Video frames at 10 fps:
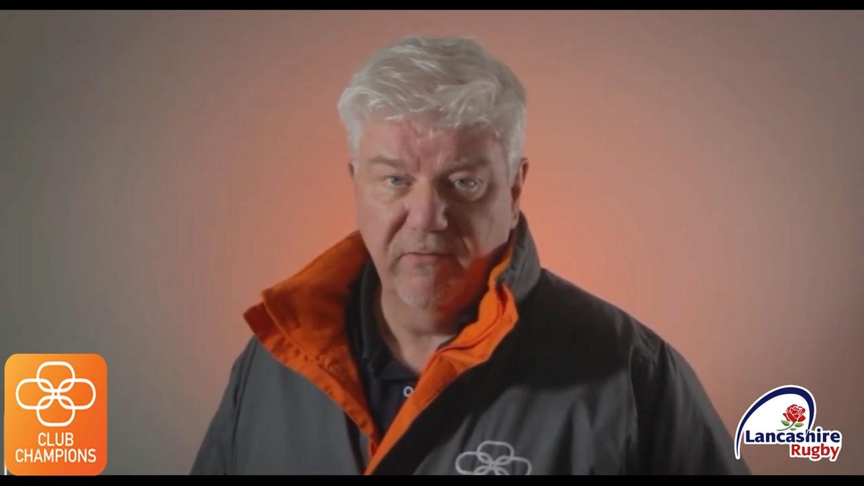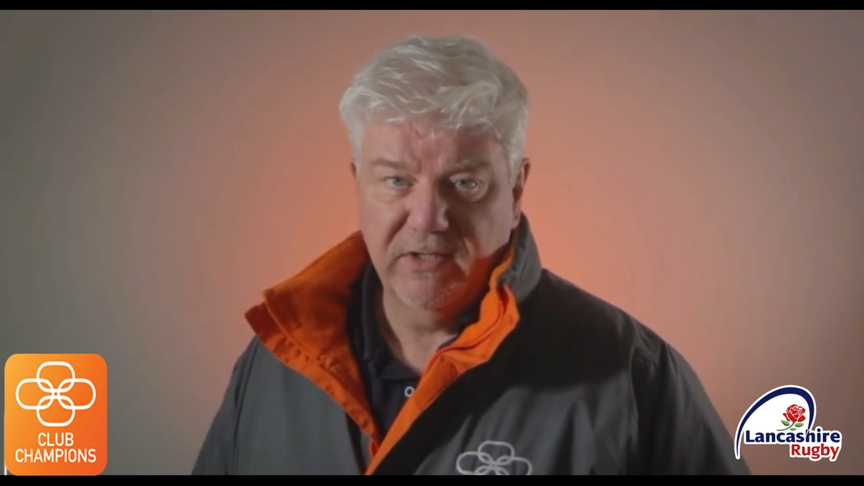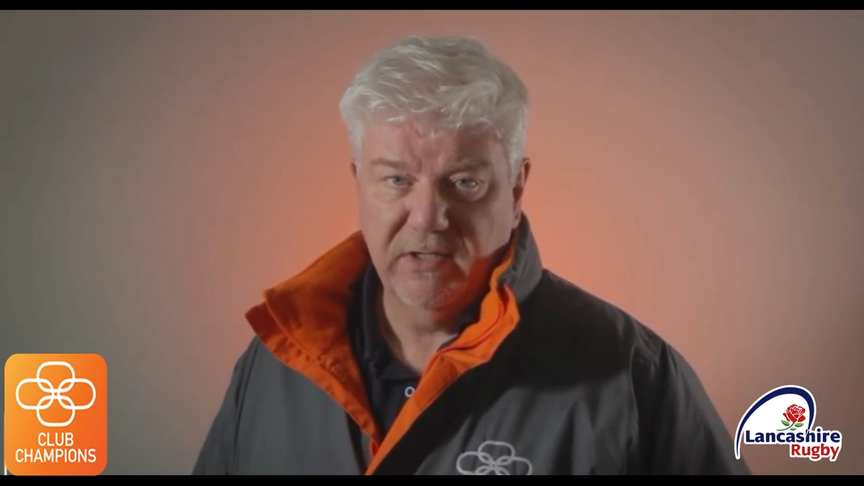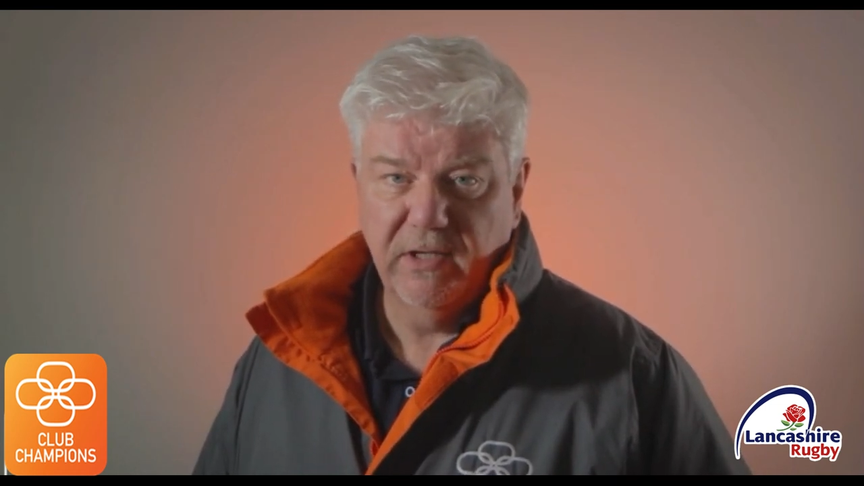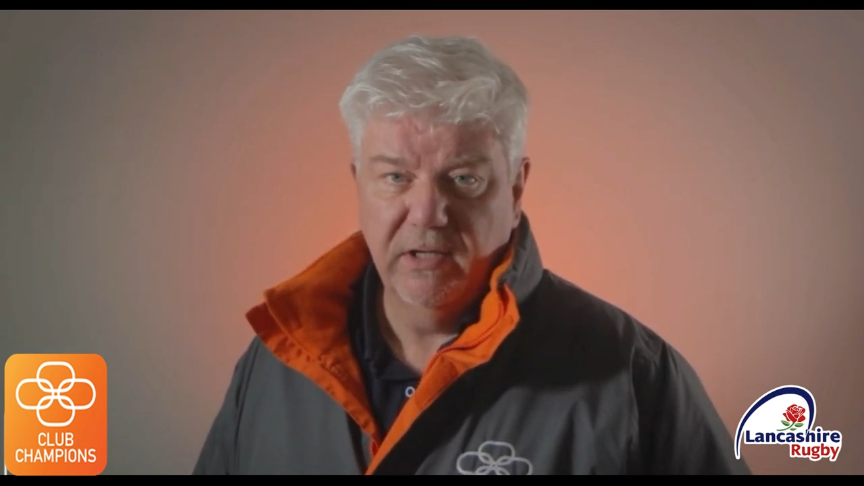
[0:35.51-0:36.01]

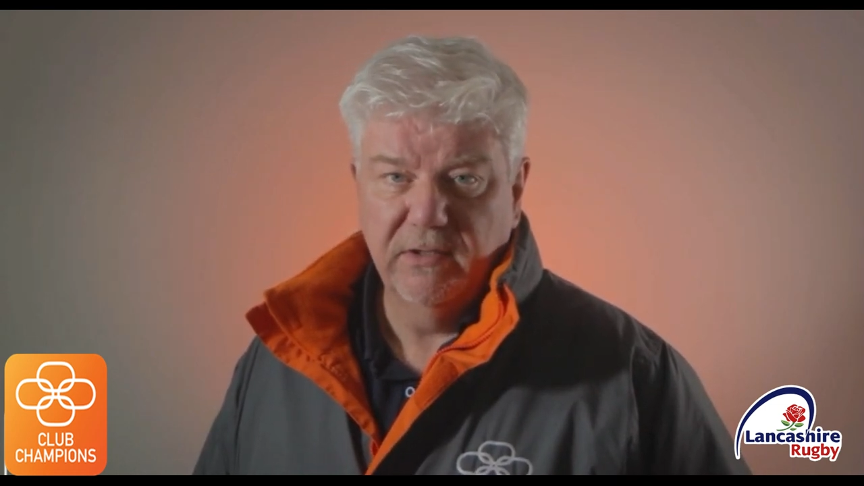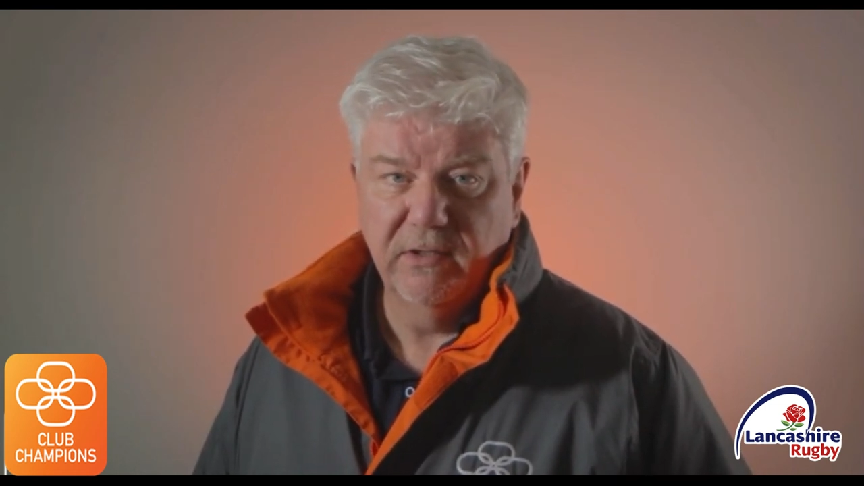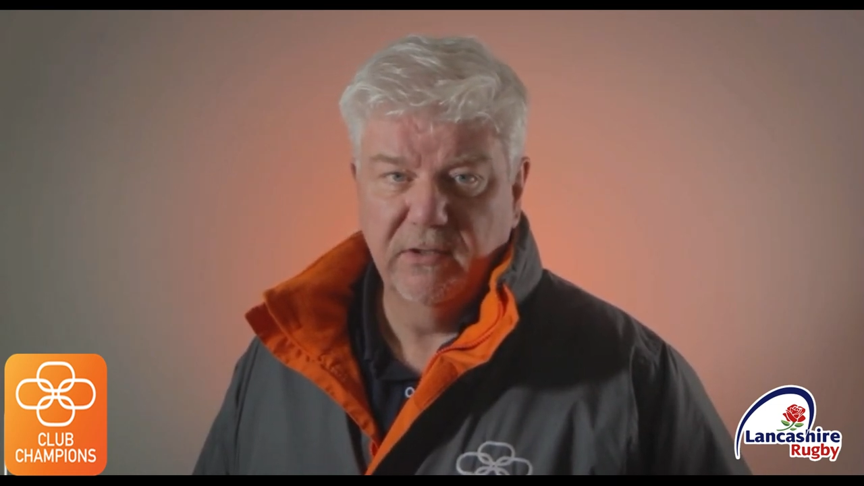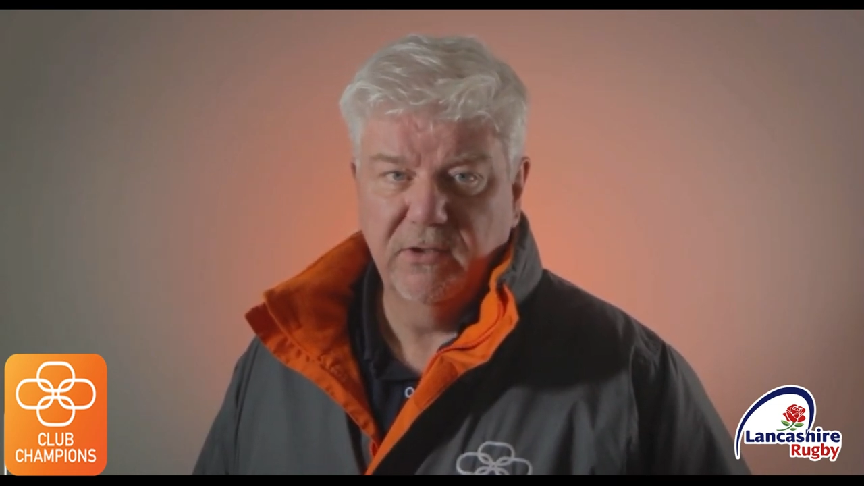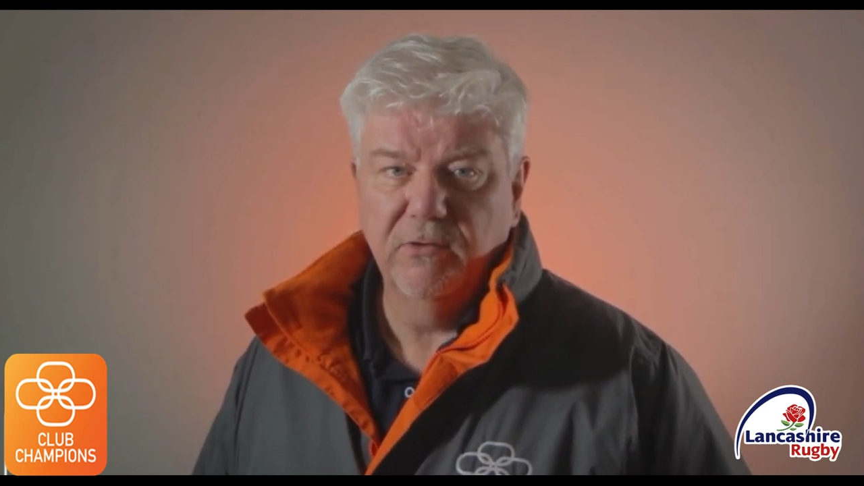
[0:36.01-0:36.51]
investing
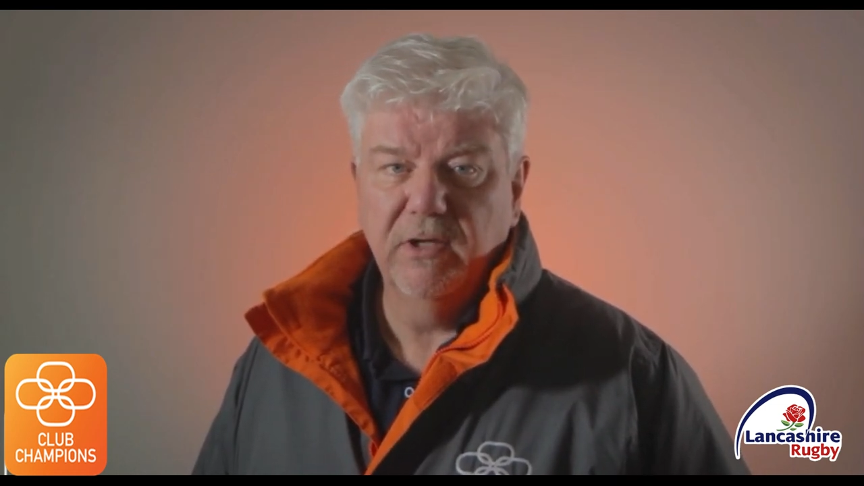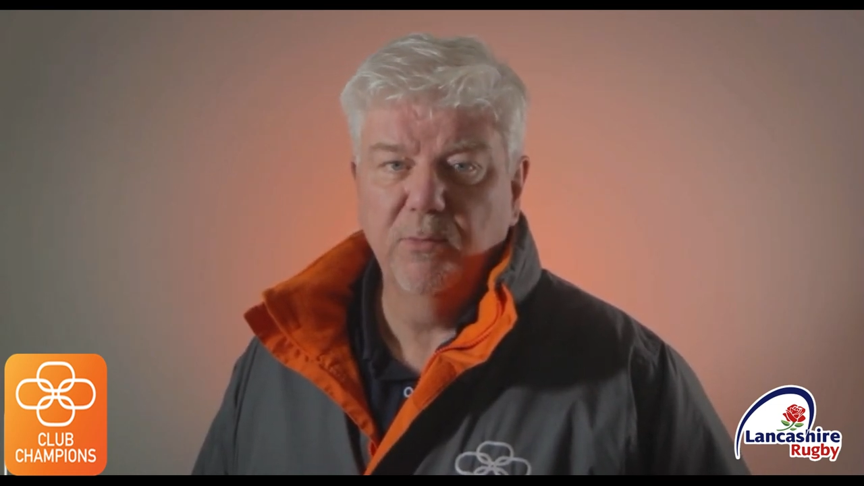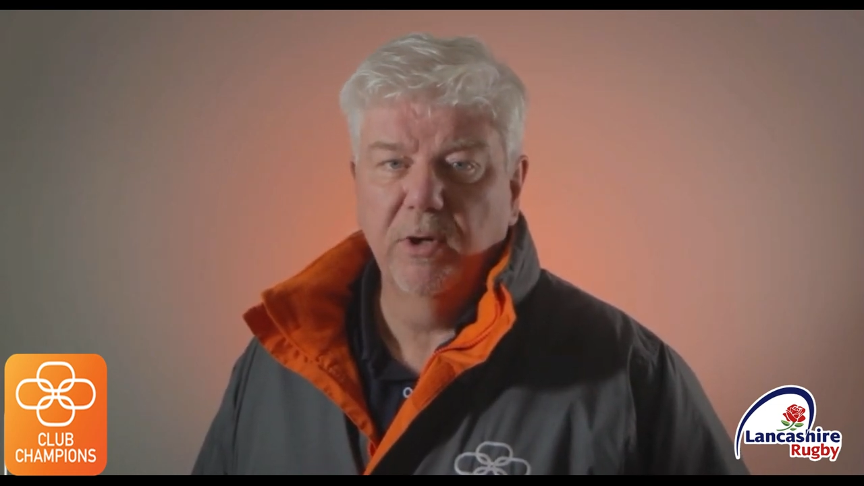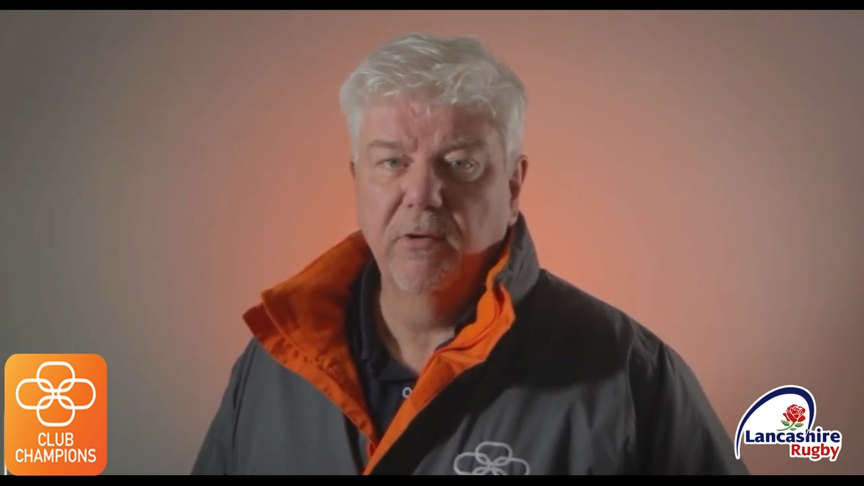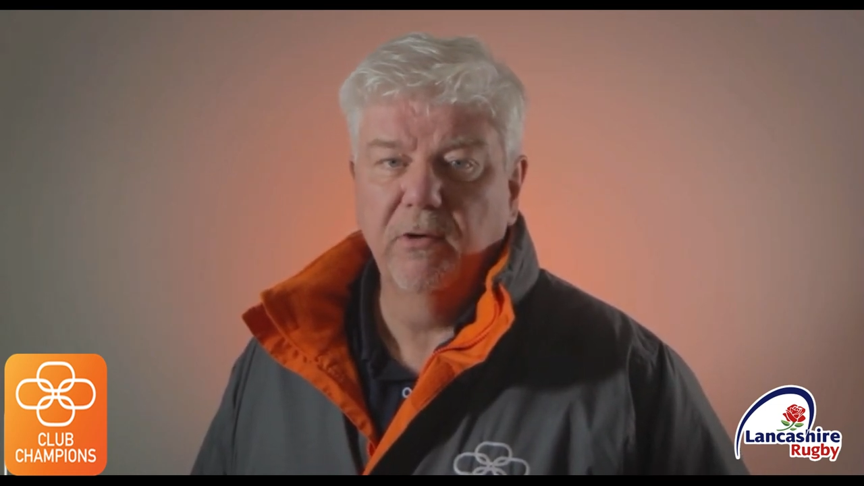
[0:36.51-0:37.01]
into this
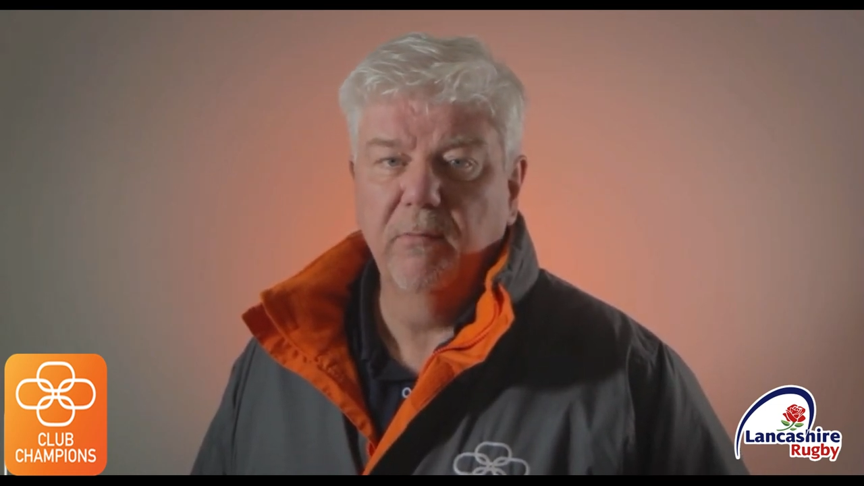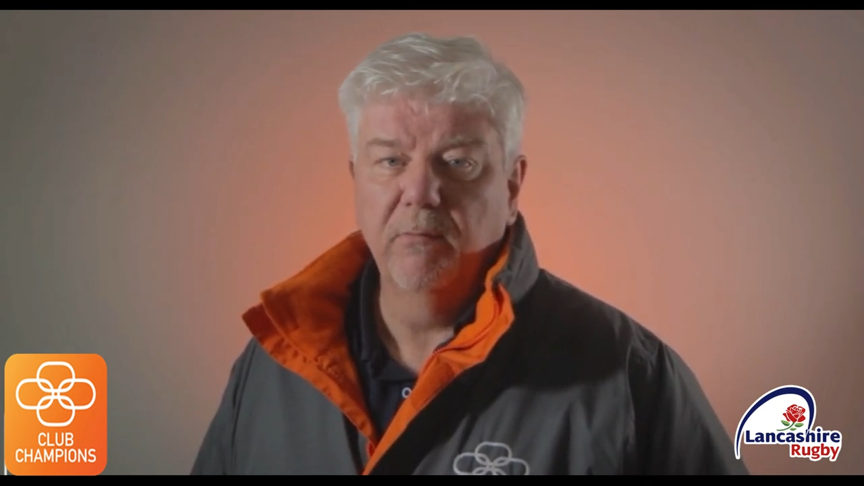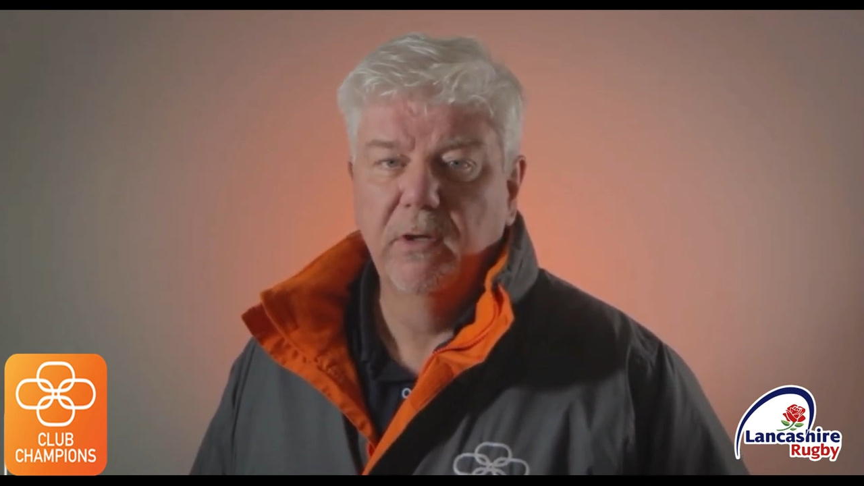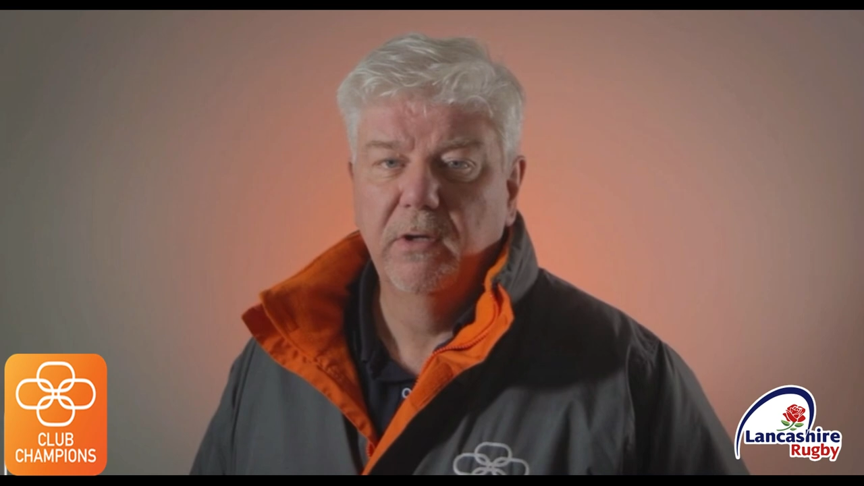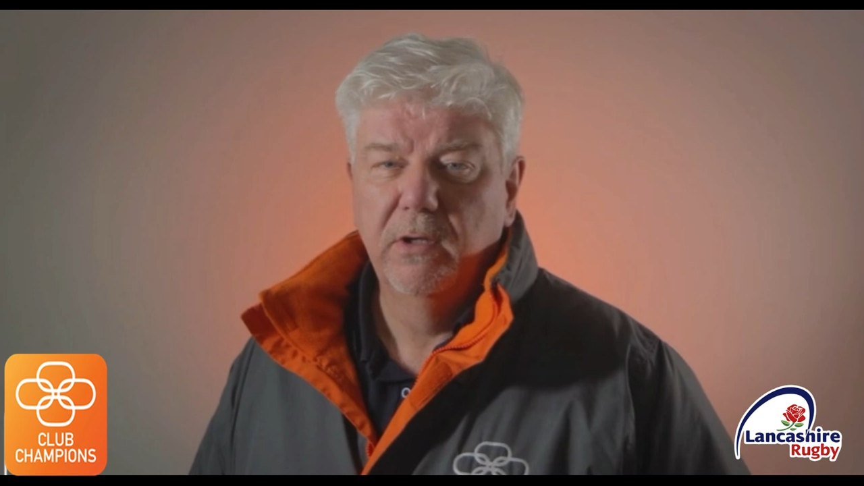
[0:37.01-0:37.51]
unique programme,